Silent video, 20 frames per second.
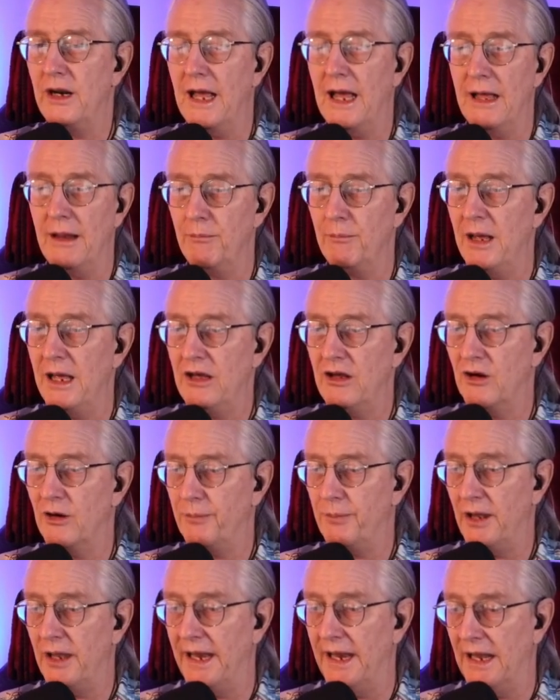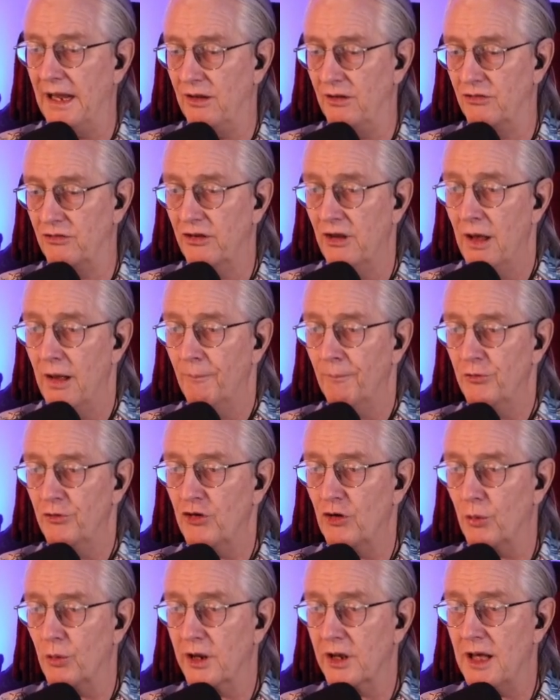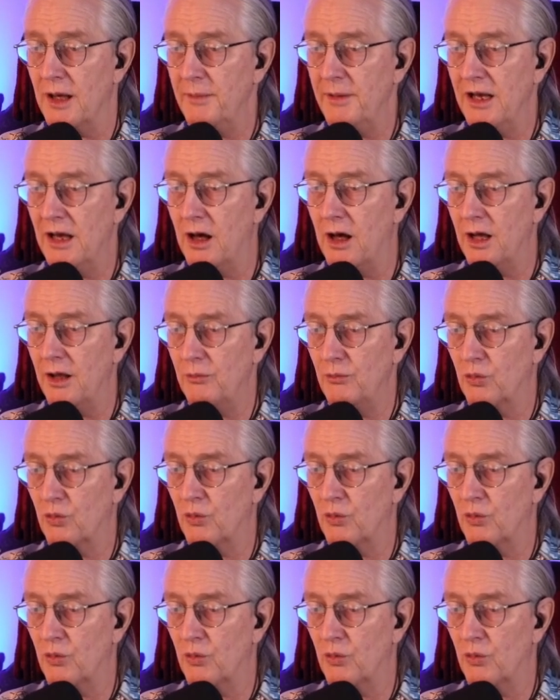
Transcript: and make your plans. So we're coming on